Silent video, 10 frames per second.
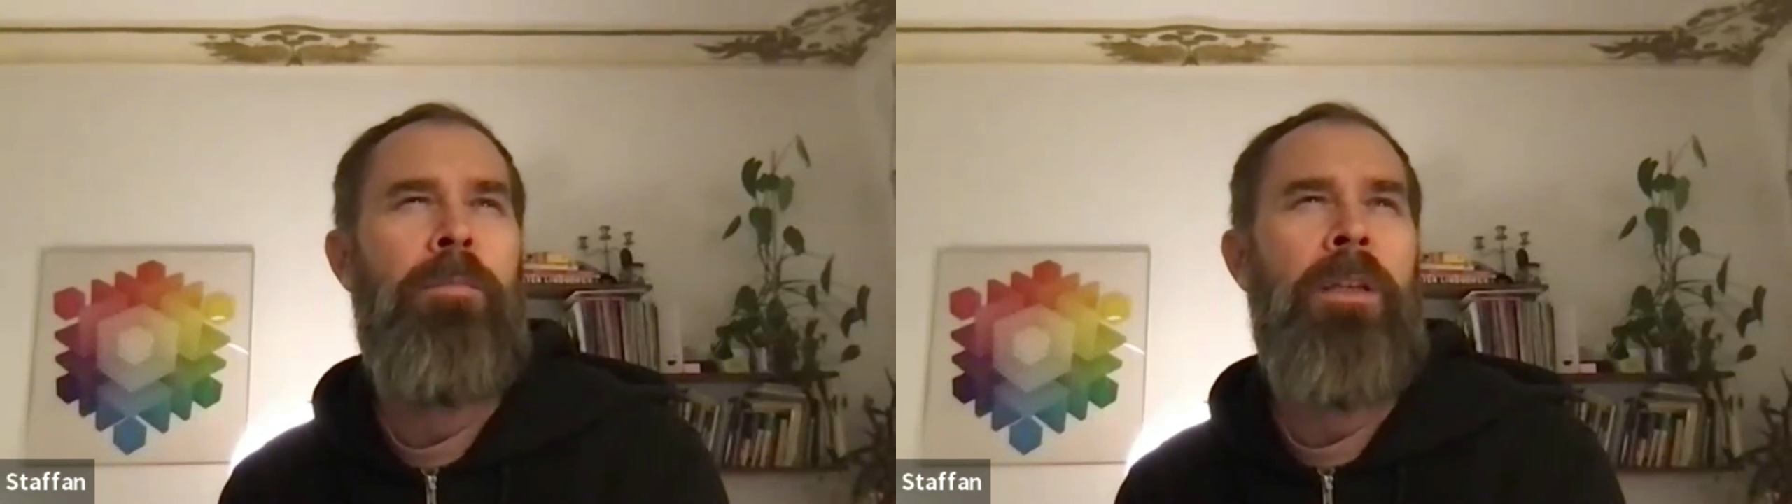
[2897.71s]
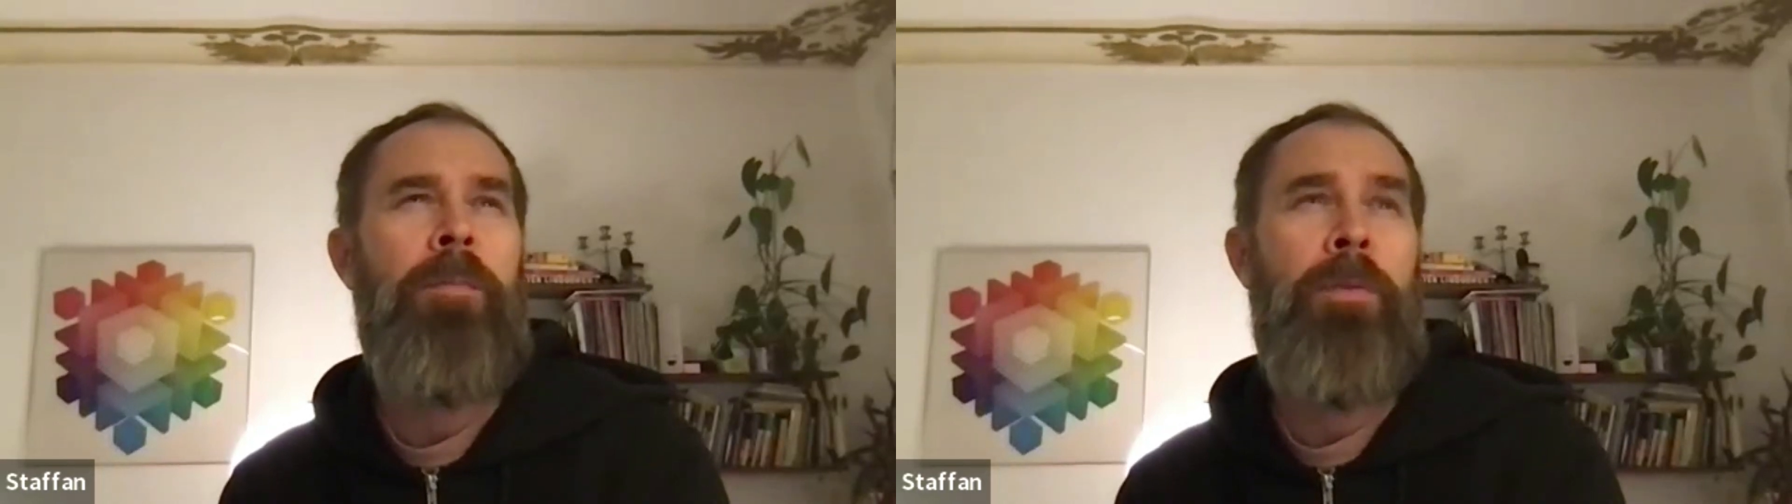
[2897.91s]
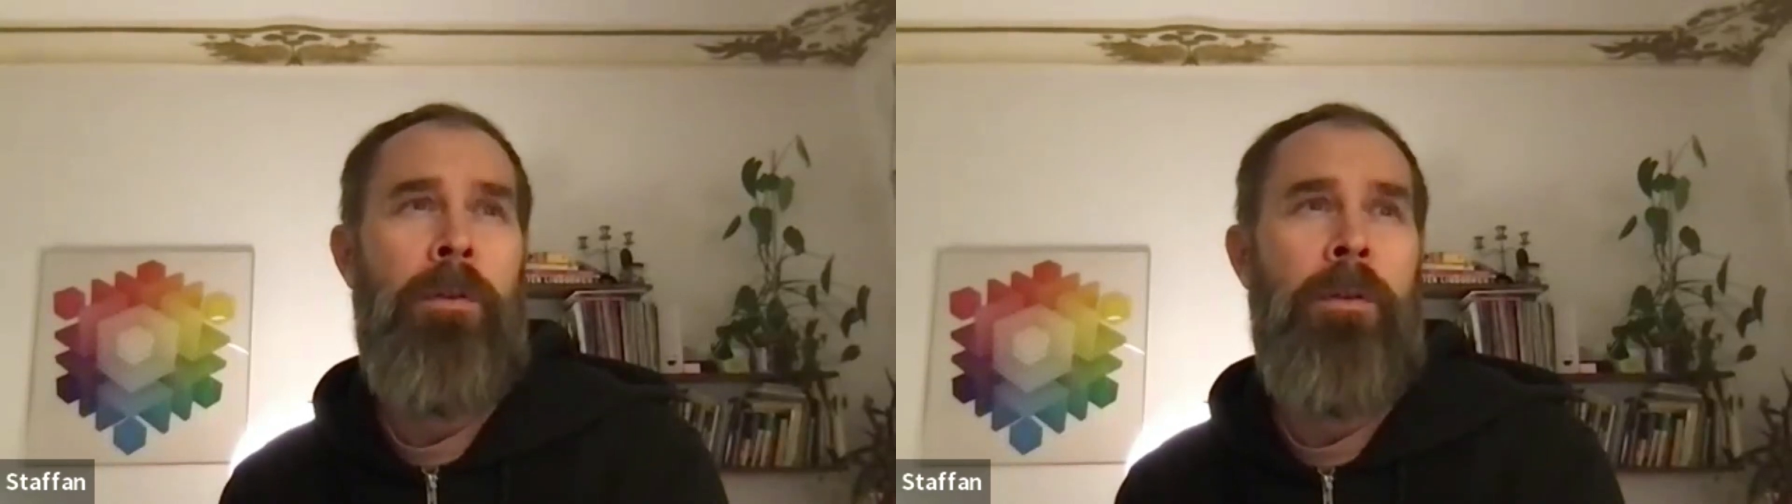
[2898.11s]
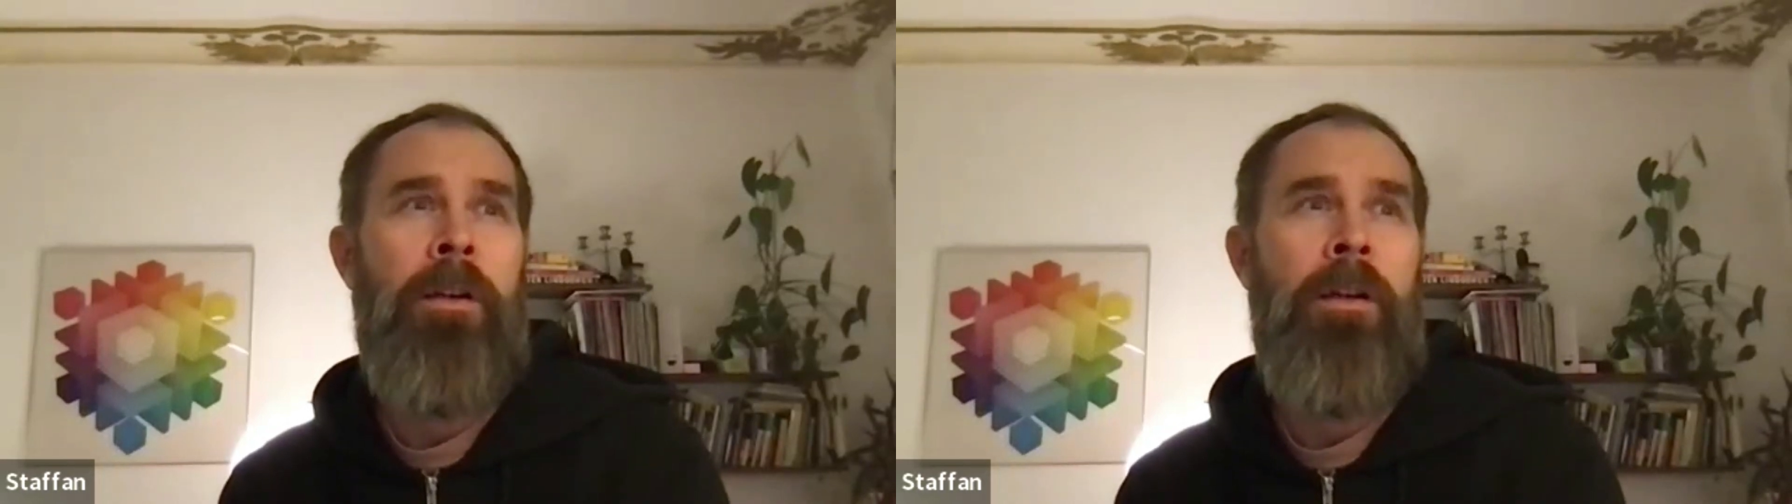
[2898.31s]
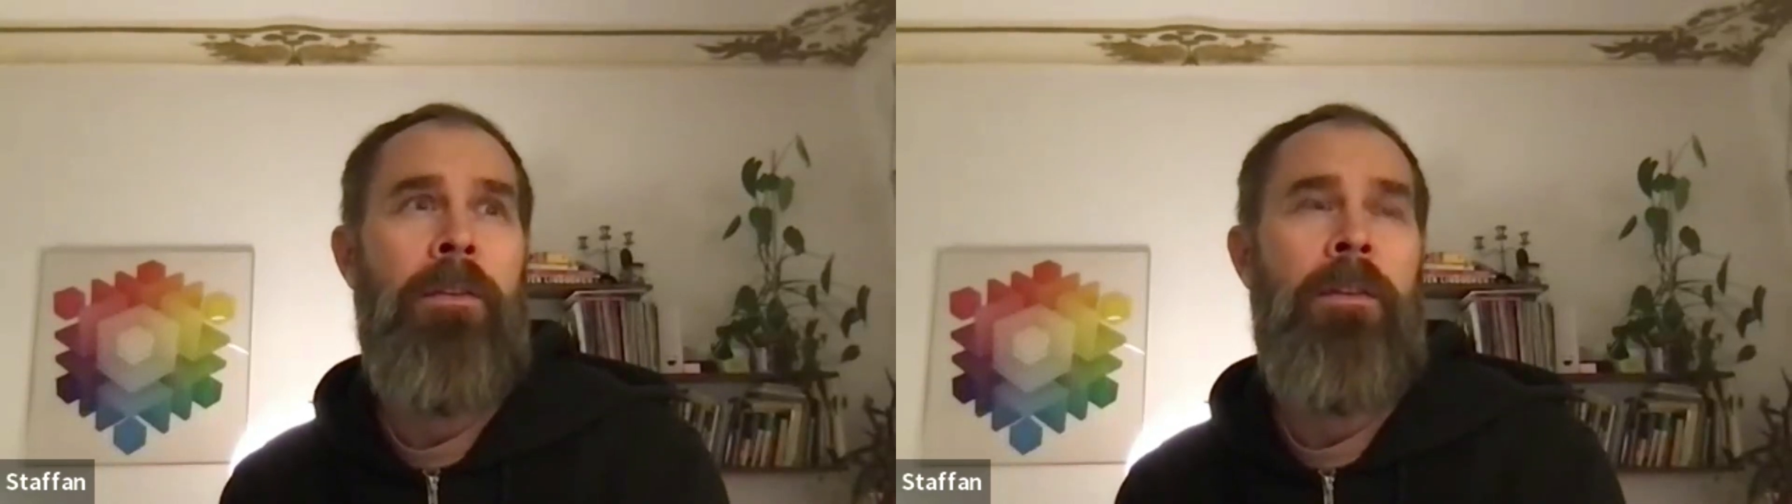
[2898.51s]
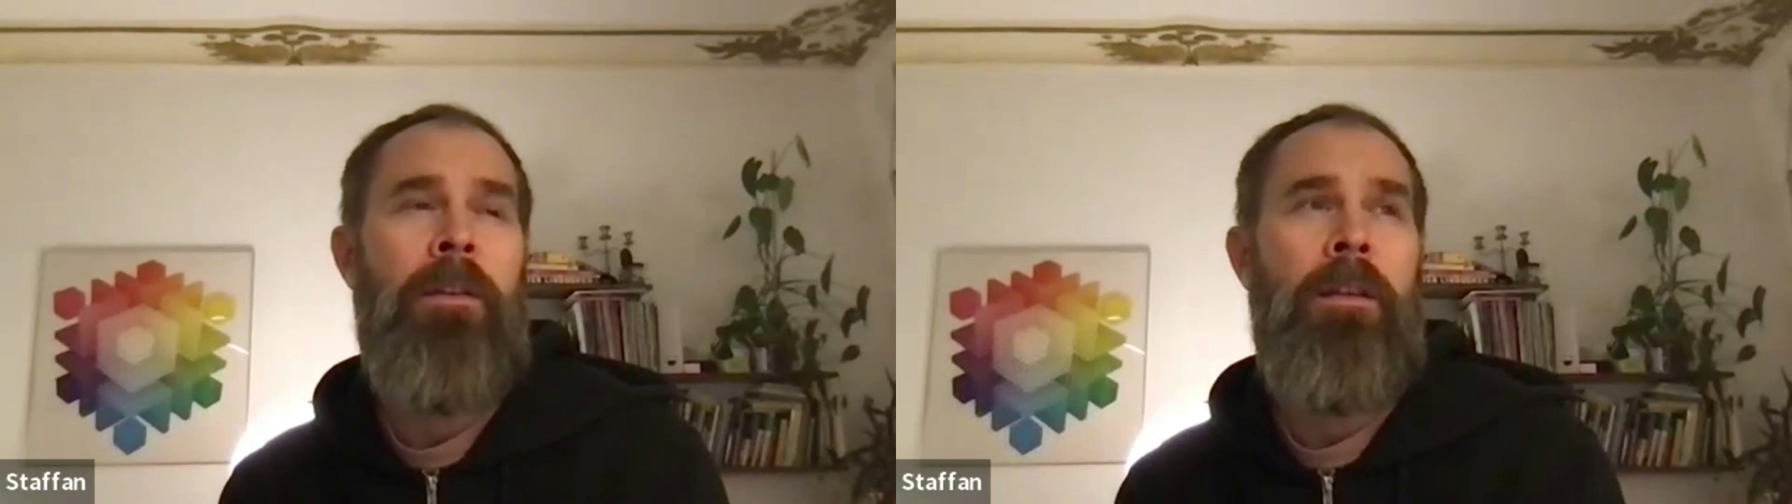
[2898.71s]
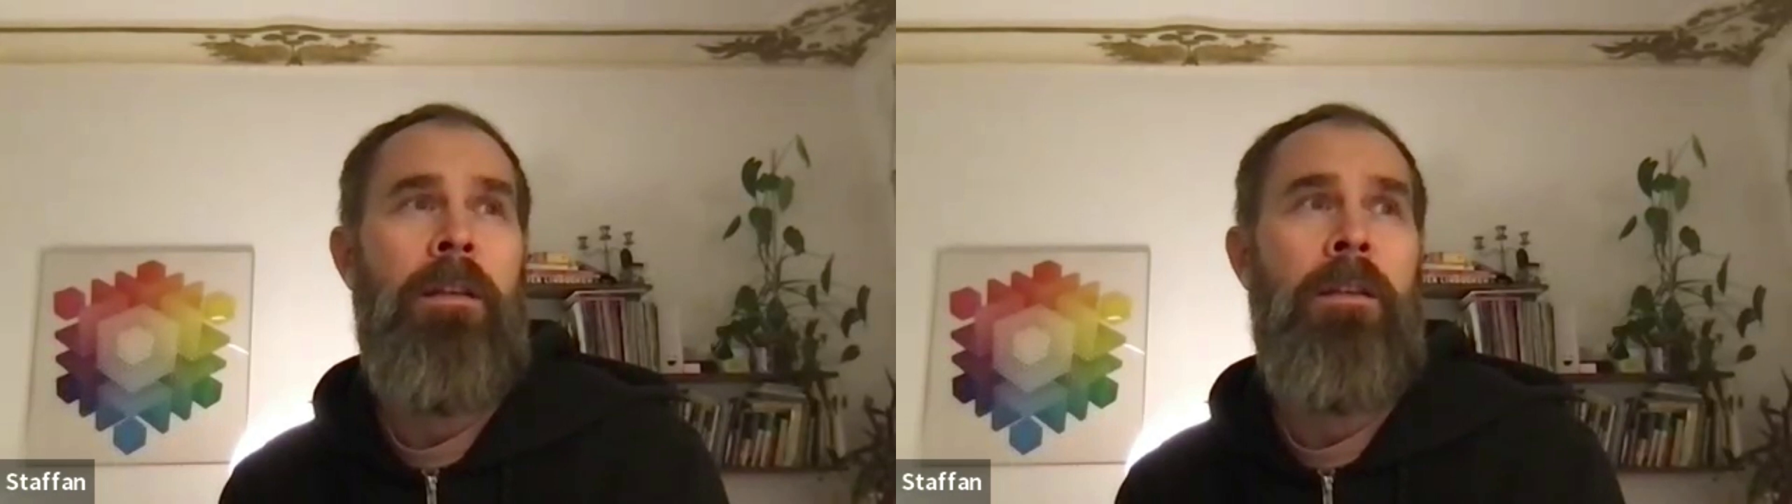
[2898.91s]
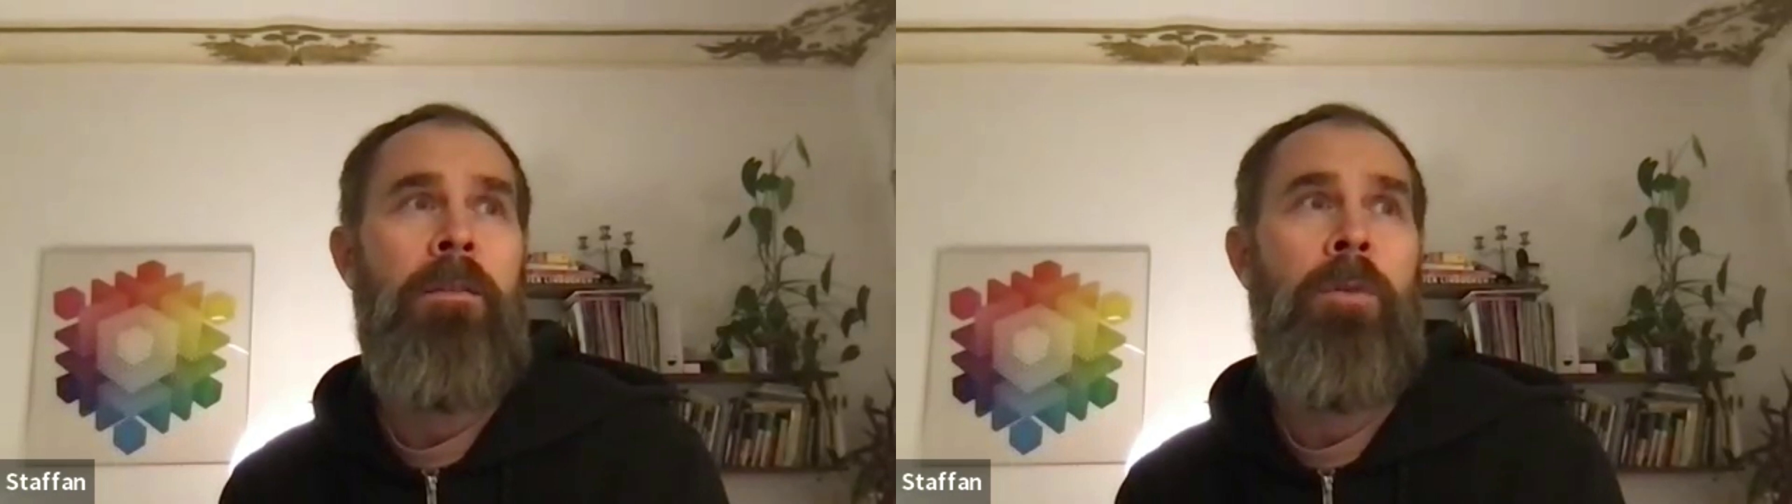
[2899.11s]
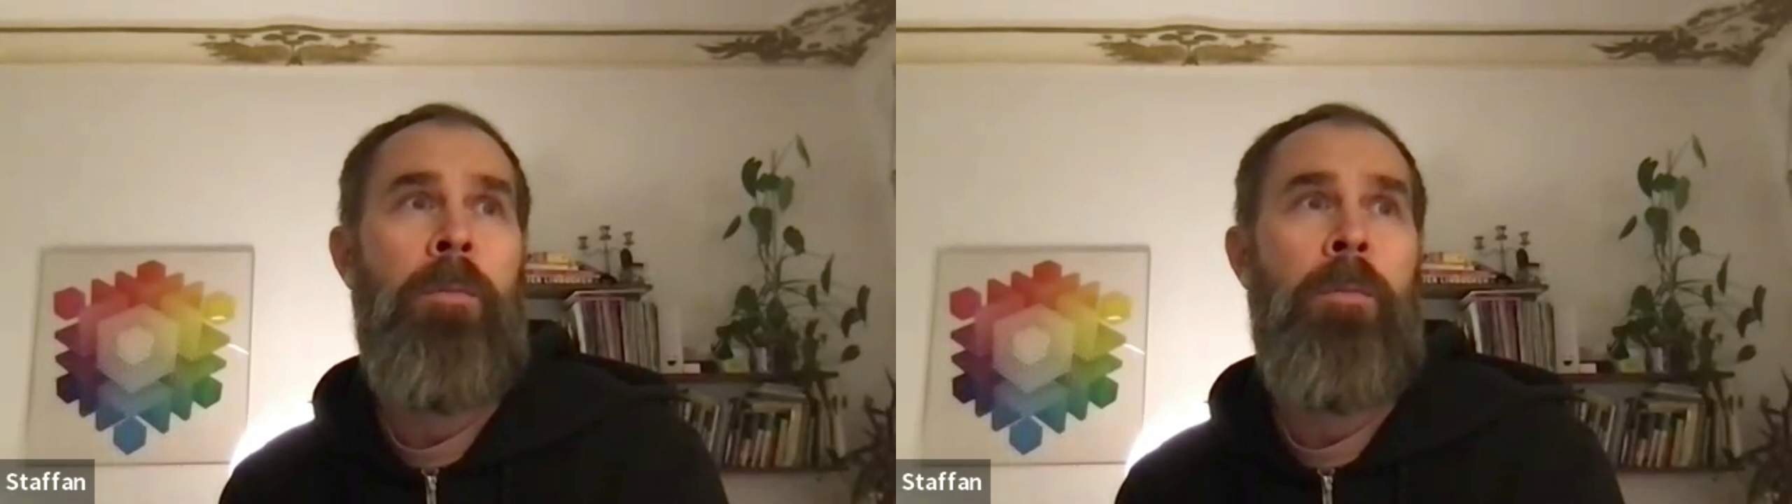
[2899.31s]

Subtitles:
big progress in